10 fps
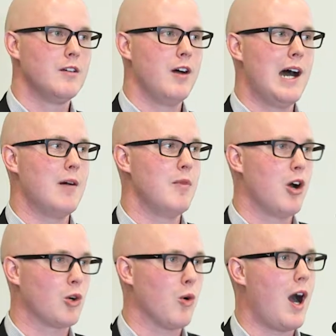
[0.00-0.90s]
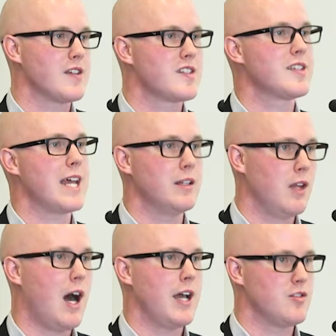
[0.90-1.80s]
across state
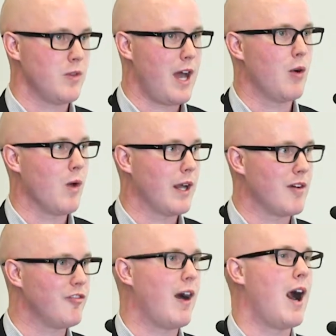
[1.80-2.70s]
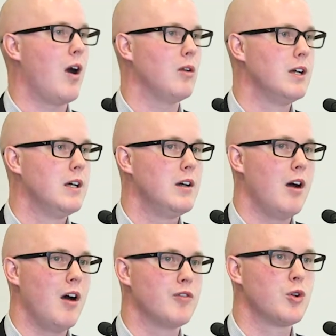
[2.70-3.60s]
lines without running afoul
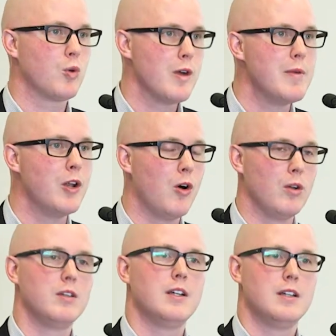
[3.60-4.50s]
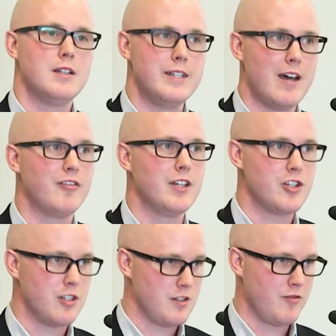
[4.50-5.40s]
of criminal
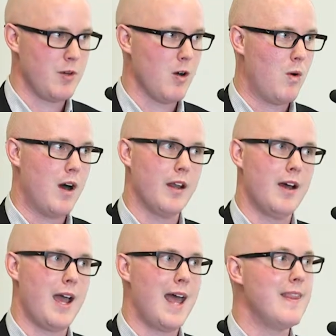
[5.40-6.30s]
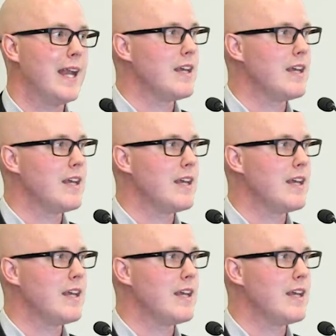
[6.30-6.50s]
definitions of marijuana. And then